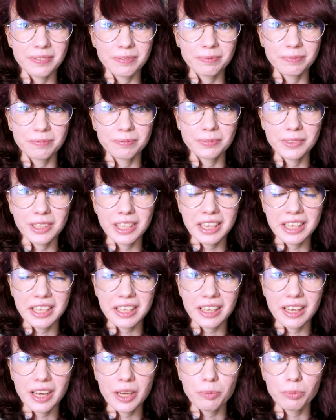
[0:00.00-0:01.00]
mm,
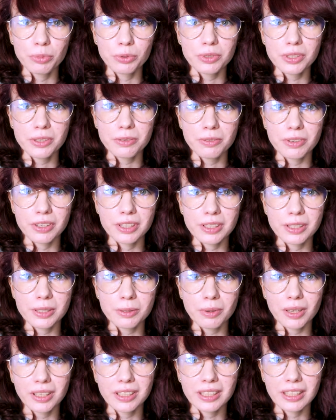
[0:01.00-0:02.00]
like I put the
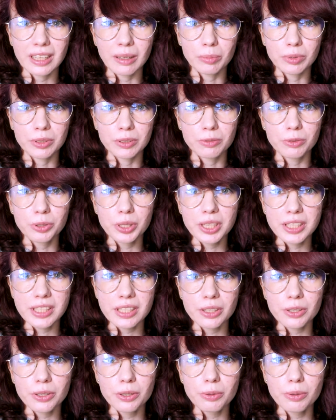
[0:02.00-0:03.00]
first one a couple of weeks
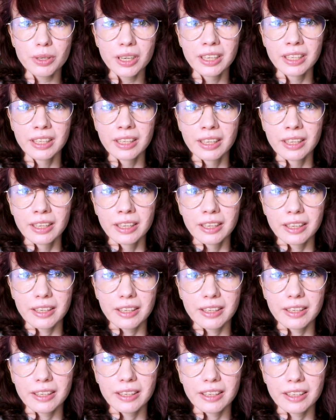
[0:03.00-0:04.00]
ago,
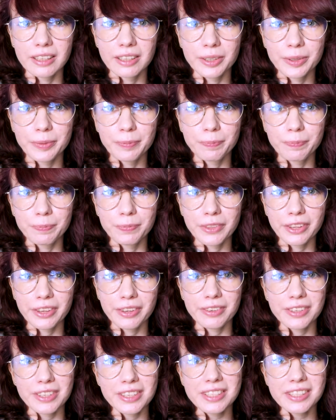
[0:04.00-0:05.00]
um,
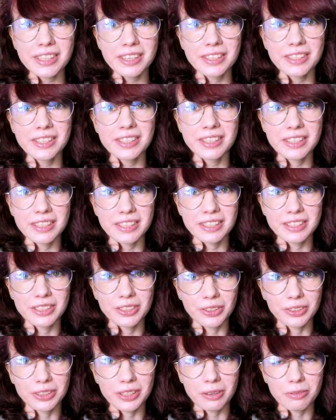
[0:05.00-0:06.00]
the reels are still
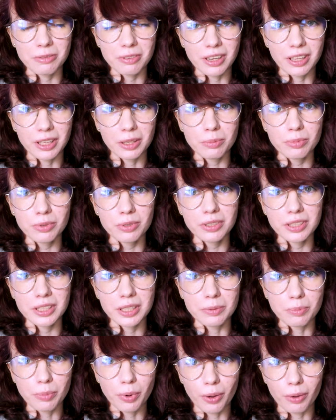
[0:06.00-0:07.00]
not available
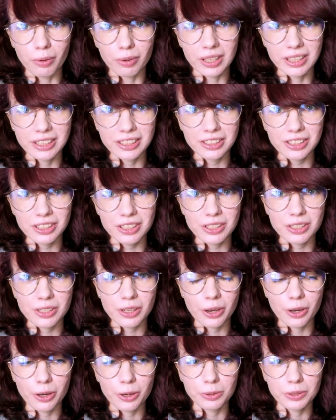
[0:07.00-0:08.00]
in Poland,
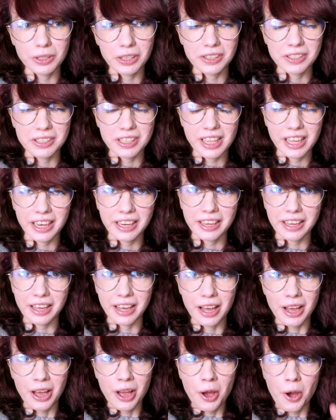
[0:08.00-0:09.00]
so there is like
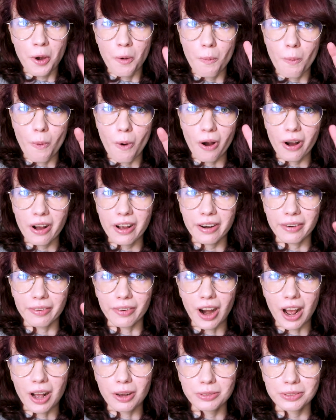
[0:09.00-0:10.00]
a walk
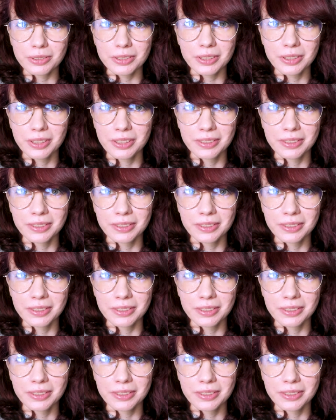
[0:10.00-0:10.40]
around